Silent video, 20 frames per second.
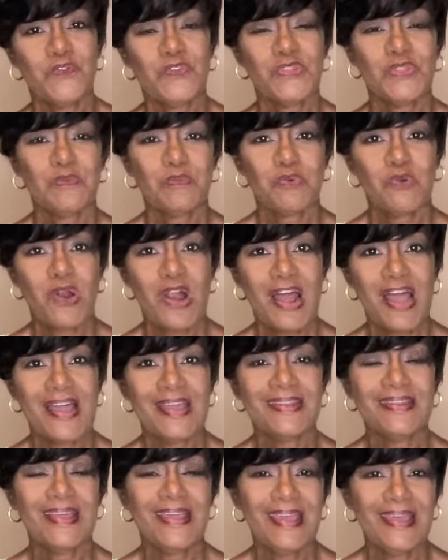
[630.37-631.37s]
for the
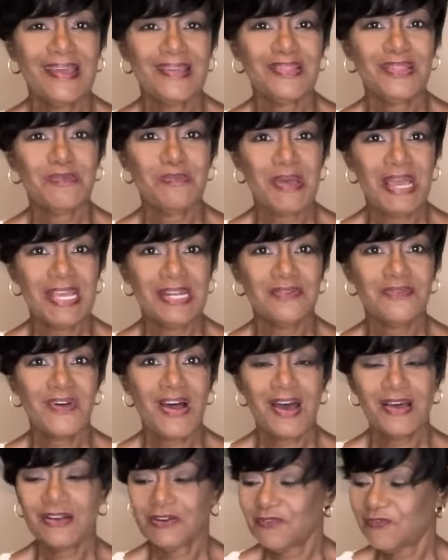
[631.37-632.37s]
bride and the maid of
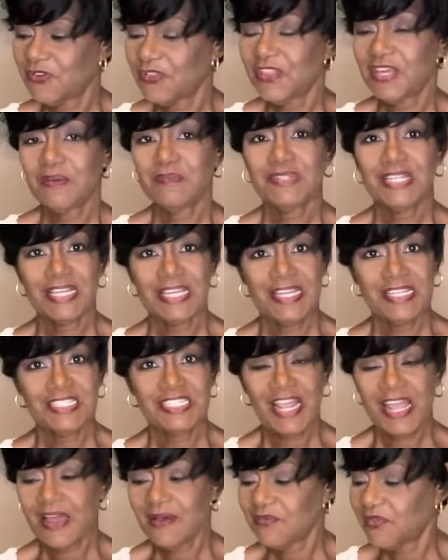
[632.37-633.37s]
honor, for them to
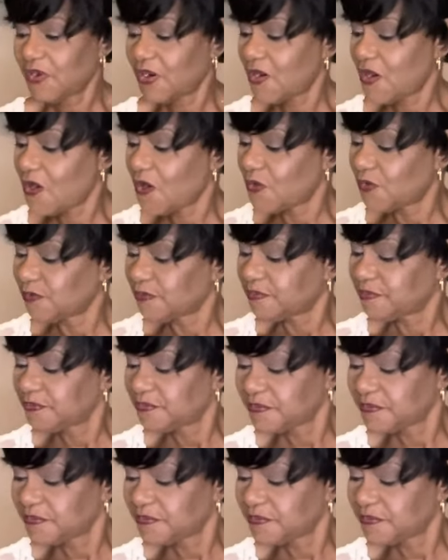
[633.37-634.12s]
each have their own.